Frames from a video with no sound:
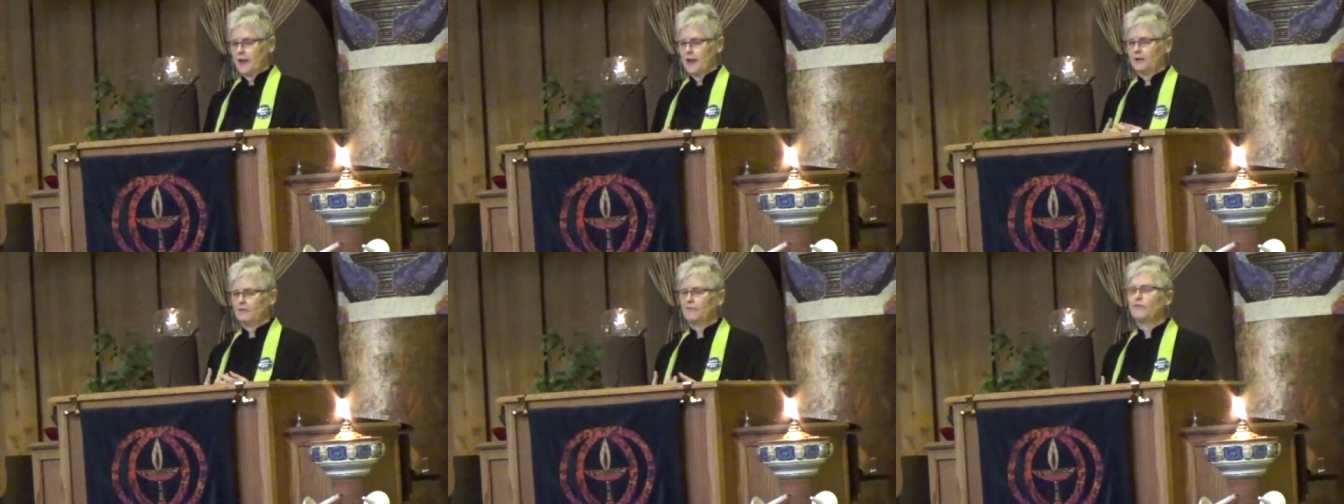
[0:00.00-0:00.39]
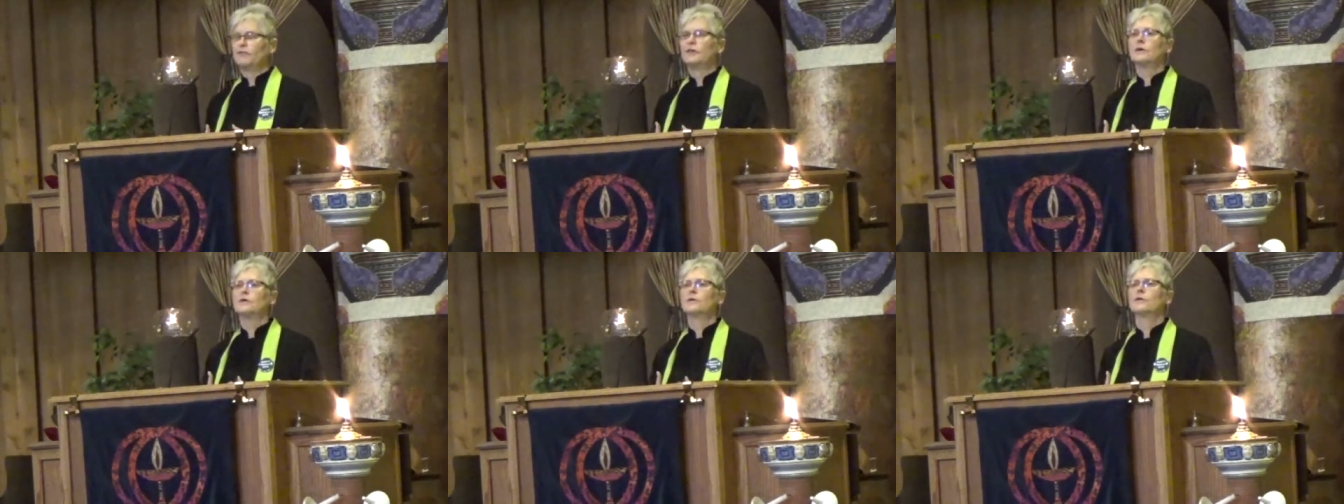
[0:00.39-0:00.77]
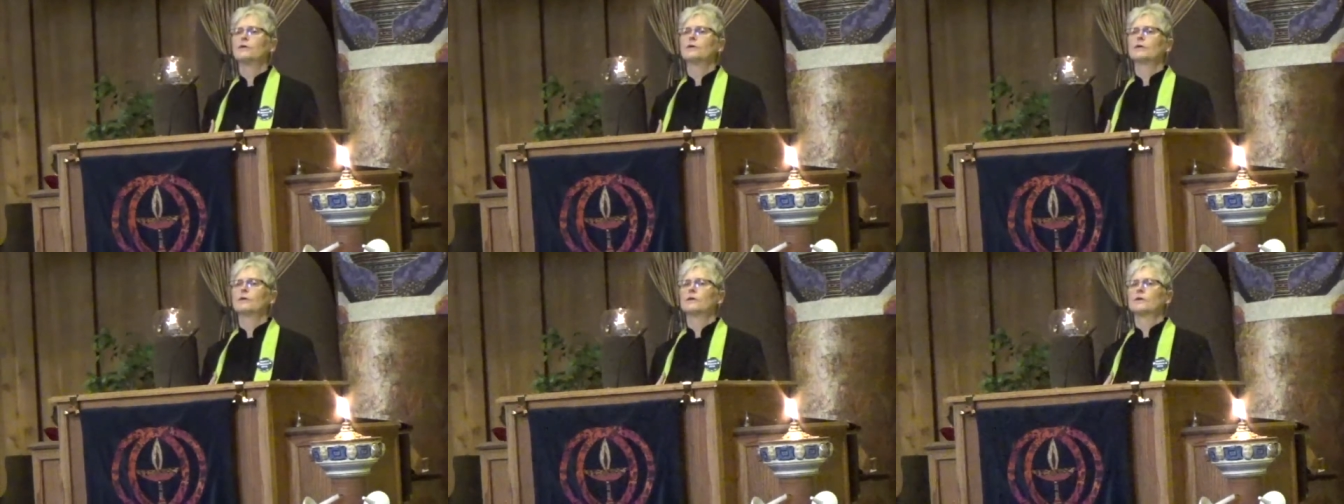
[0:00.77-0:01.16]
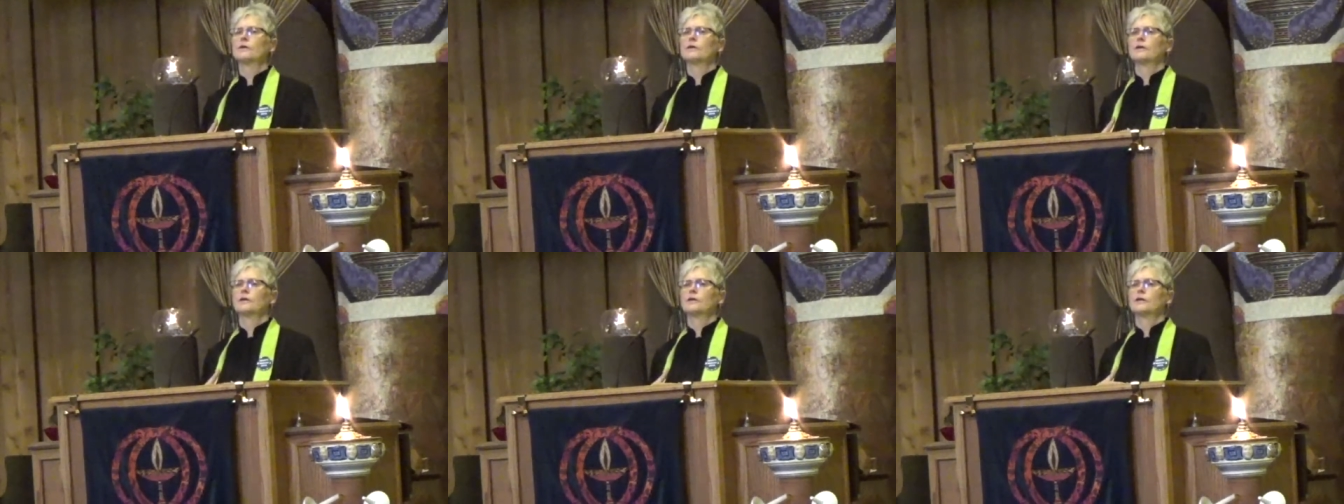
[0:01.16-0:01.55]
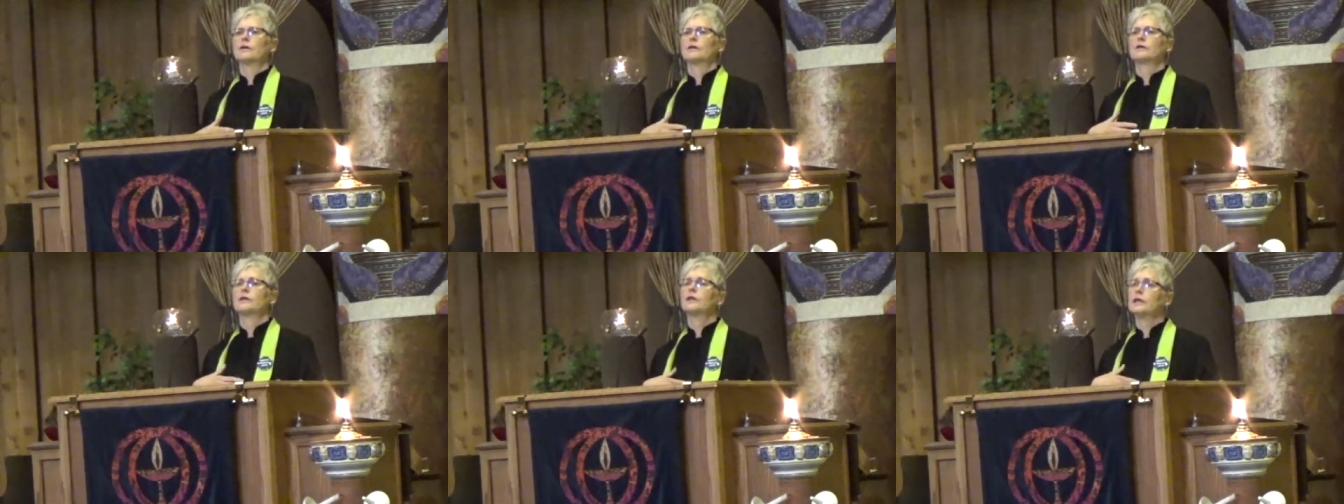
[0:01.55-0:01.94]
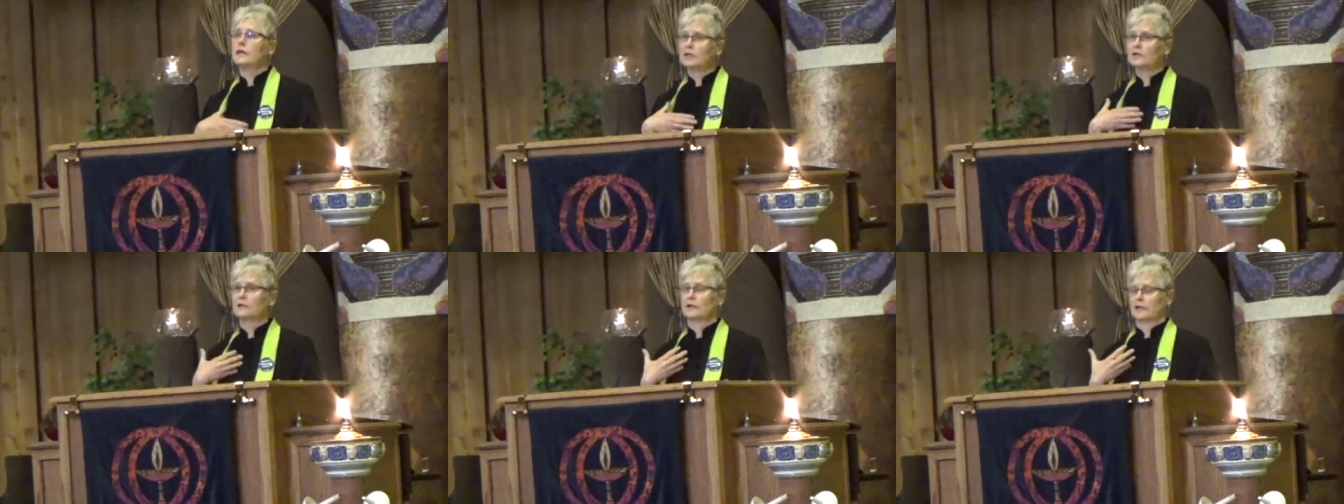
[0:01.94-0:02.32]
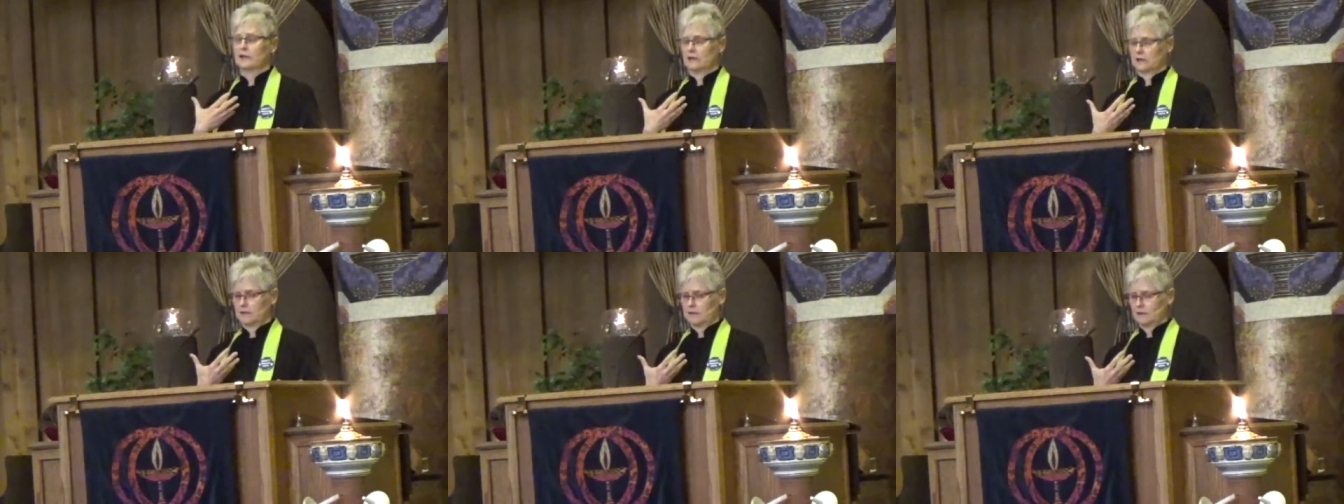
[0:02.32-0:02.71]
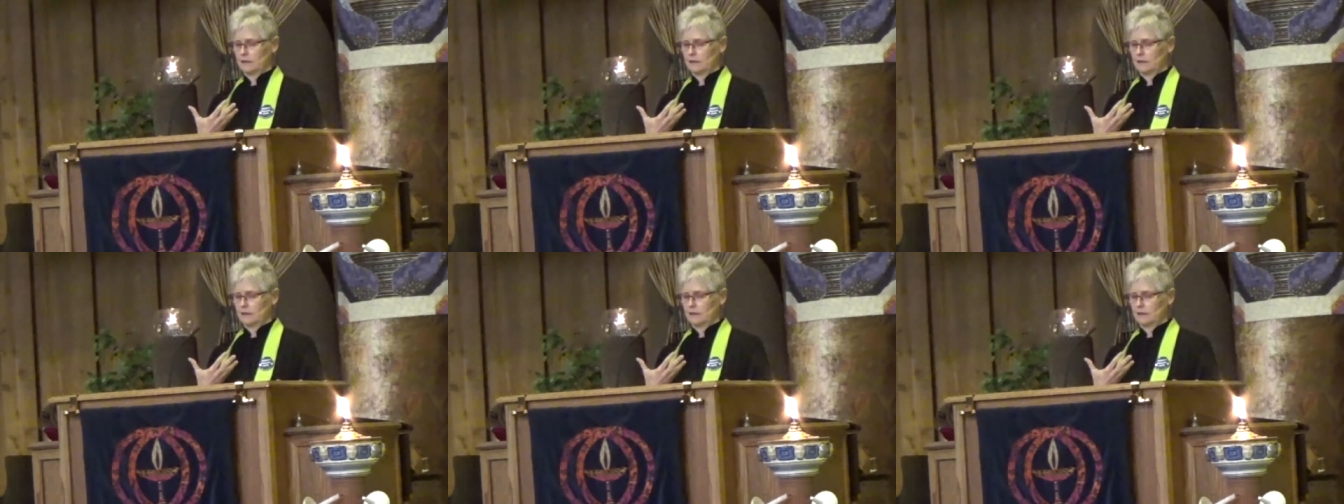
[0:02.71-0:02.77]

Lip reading: And feel the healing